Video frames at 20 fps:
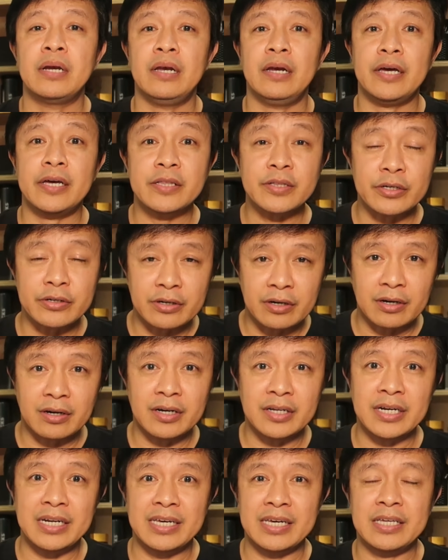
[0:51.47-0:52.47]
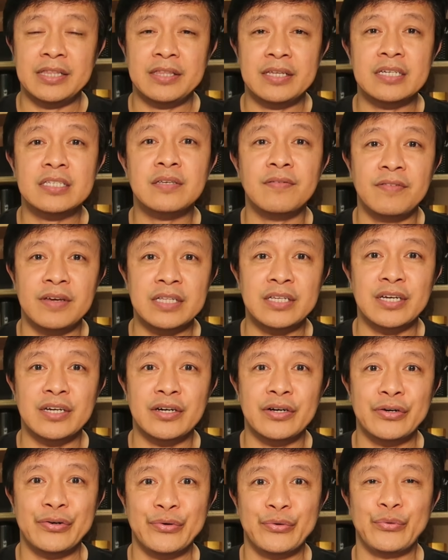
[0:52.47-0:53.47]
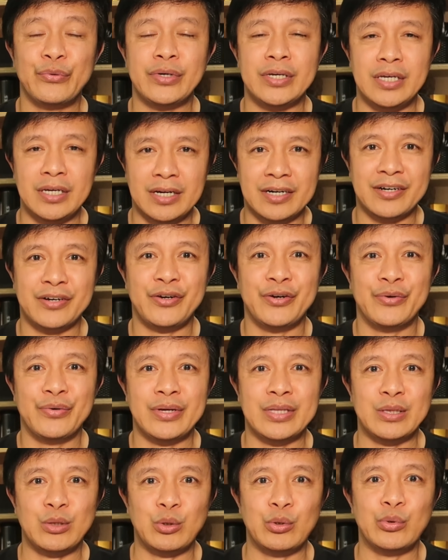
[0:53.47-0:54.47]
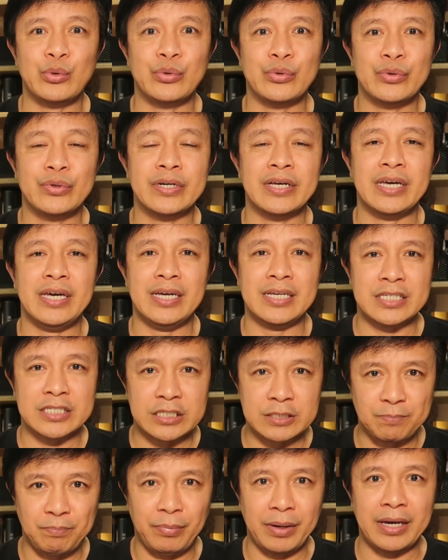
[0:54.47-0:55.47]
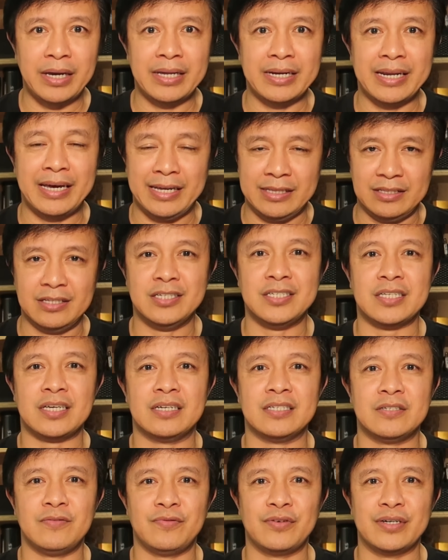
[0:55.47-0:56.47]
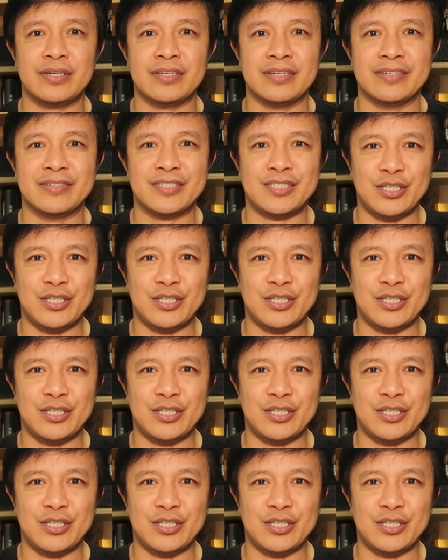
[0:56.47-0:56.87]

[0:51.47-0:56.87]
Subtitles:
Later on in this video, we are going to explain and discuss further.